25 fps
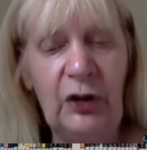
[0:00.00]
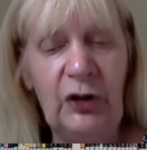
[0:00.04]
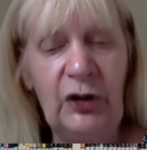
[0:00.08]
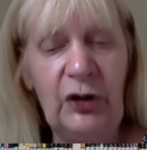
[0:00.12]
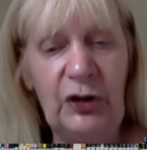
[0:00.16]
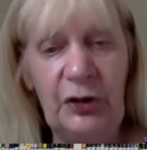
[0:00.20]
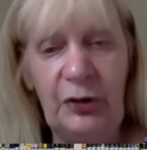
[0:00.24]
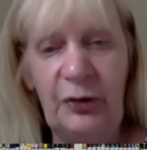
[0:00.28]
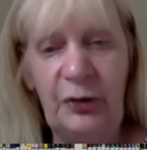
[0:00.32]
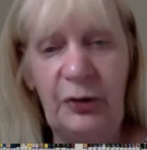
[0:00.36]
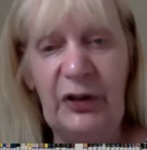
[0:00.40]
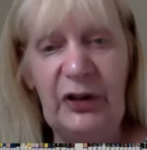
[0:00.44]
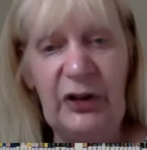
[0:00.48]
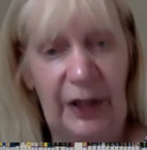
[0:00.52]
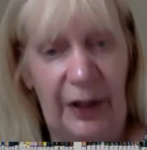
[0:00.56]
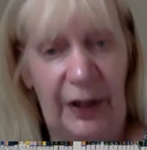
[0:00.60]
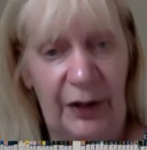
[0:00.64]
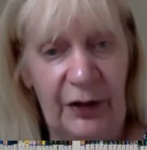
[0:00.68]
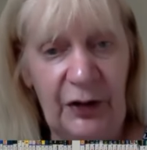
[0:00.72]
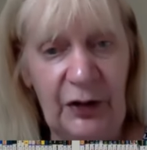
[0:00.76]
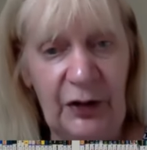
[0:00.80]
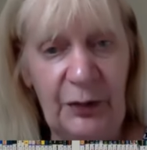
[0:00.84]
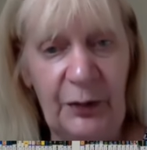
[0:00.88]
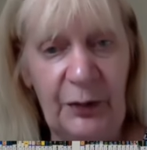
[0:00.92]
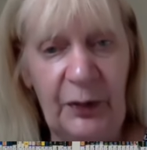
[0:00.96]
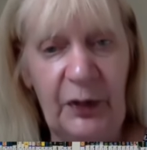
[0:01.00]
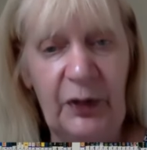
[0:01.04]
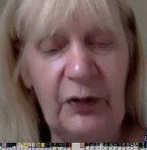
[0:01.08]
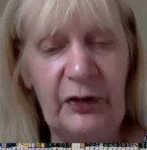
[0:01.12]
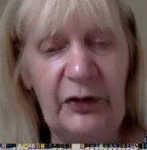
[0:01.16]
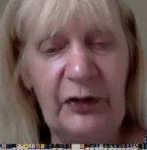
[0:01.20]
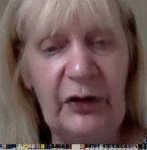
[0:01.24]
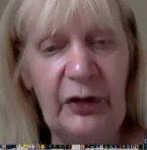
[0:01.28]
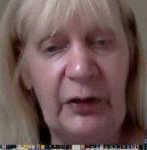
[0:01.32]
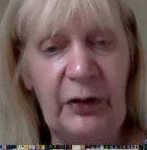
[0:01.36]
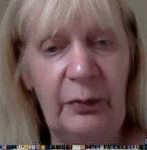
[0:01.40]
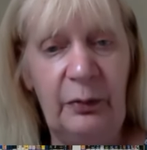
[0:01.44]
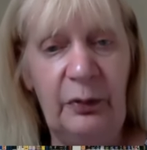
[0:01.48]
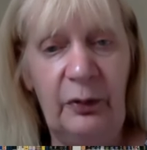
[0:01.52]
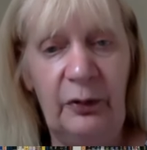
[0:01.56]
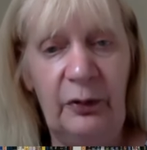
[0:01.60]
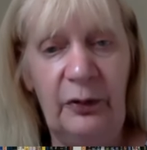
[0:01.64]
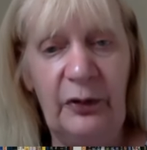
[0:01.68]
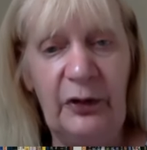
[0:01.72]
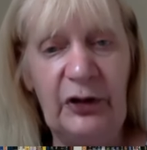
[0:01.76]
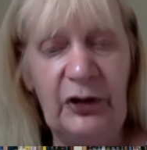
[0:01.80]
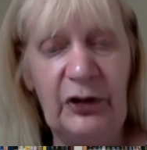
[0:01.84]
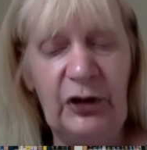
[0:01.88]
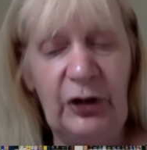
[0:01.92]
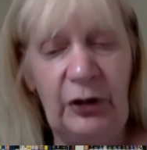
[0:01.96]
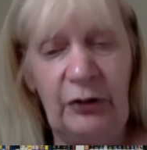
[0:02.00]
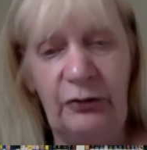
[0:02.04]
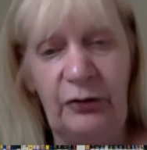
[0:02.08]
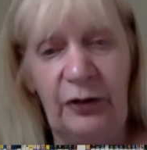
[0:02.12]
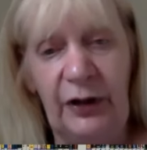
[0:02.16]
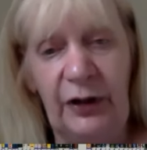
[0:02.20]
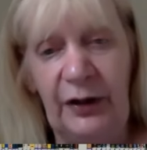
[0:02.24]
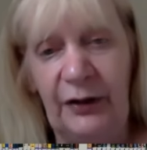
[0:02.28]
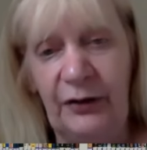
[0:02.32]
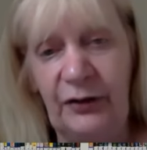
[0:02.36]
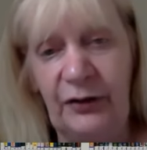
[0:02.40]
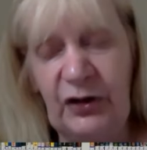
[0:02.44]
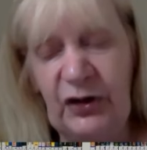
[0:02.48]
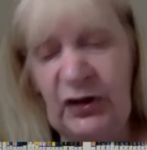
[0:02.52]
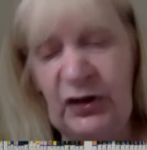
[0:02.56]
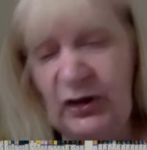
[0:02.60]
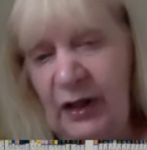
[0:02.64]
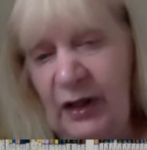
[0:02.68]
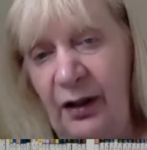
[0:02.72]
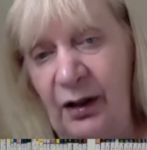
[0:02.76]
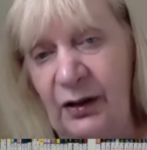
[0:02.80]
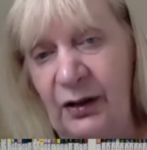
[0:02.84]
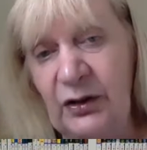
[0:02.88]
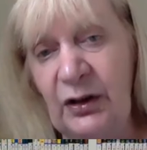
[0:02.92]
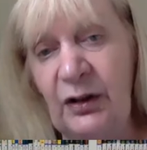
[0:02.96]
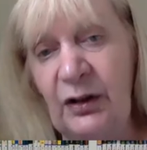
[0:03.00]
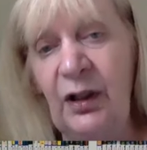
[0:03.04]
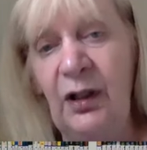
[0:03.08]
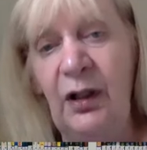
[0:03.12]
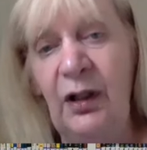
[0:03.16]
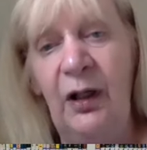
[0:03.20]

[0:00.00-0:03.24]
to attend because employers generally understand